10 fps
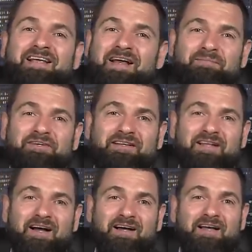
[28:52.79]

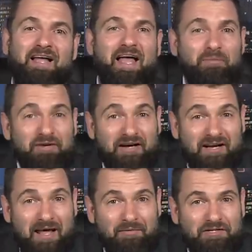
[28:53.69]
alhamdulillah. And when a
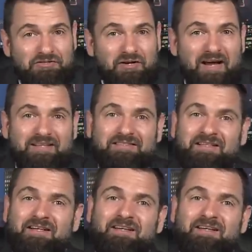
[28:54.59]
calamity strikes,